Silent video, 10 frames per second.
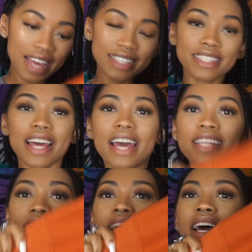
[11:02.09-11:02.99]
it
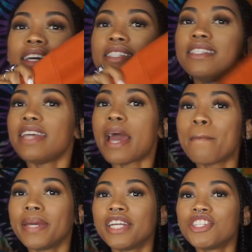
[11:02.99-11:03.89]
says
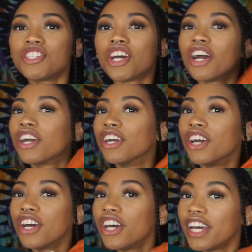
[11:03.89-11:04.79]
damaged
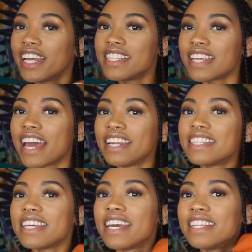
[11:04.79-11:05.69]
goods, and
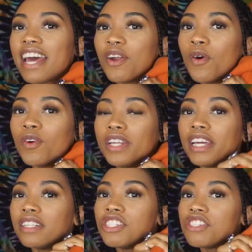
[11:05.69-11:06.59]
it's in that old
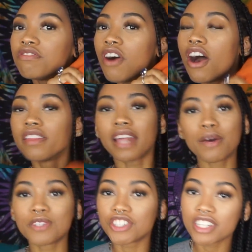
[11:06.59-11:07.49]
English font that
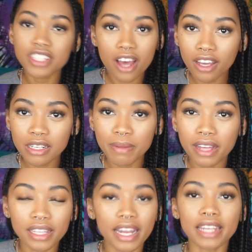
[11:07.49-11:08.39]
I was just talking
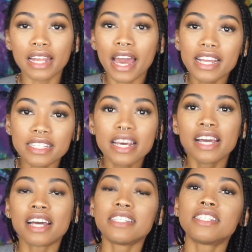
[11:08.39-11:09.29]
about that I liked,
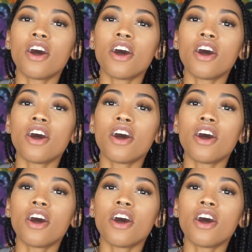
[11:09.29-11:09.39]
because it's